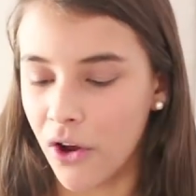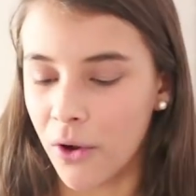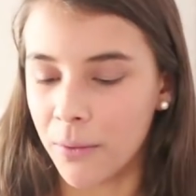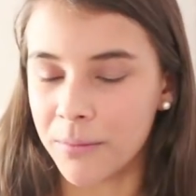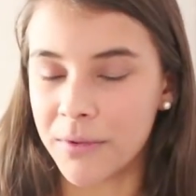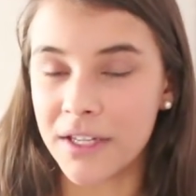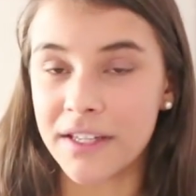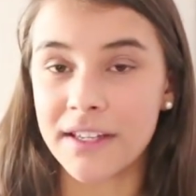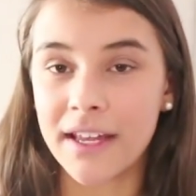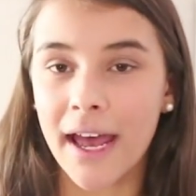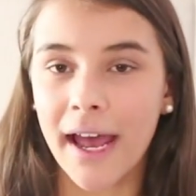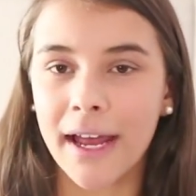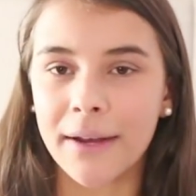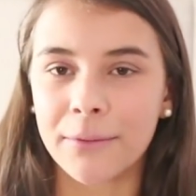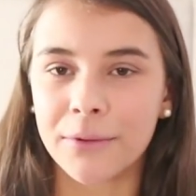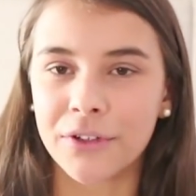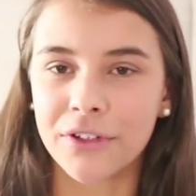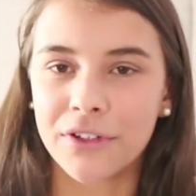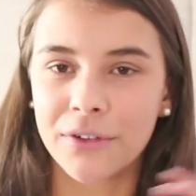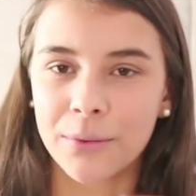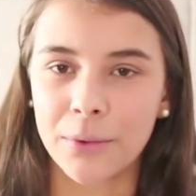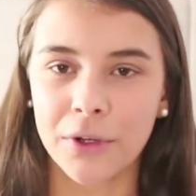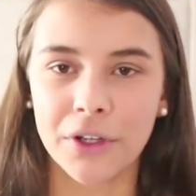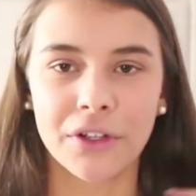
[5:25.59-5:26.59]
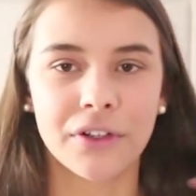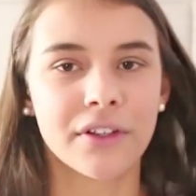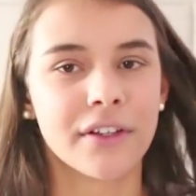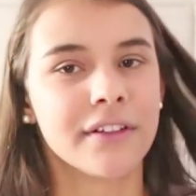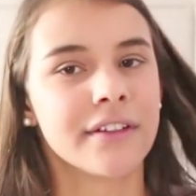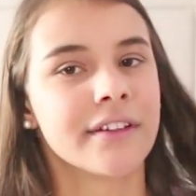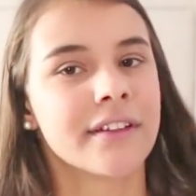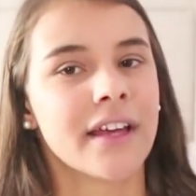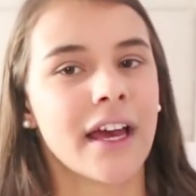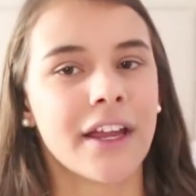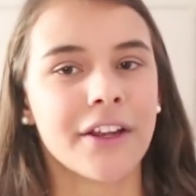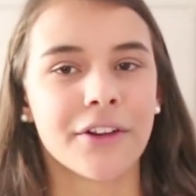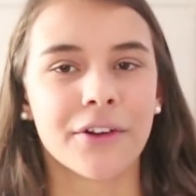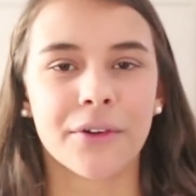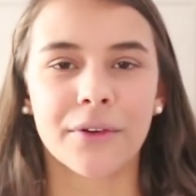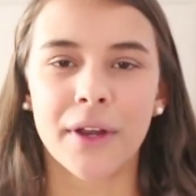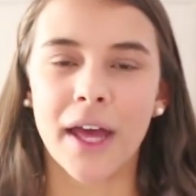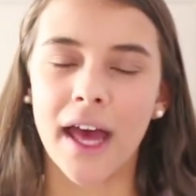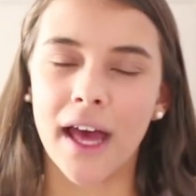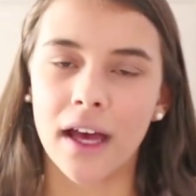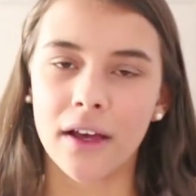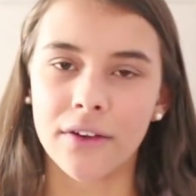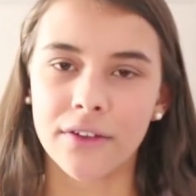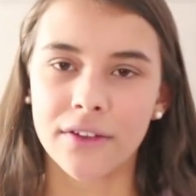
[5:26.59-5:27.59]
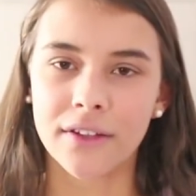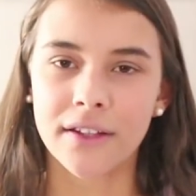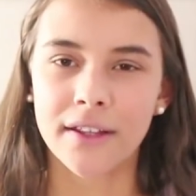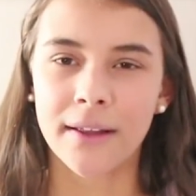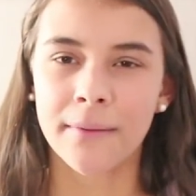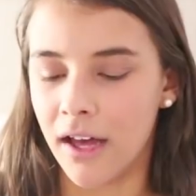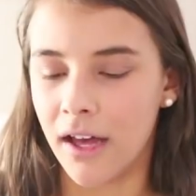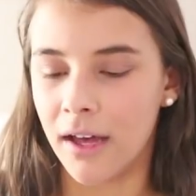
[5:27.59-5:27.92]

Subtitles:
Home Design, which is where you can design your own house.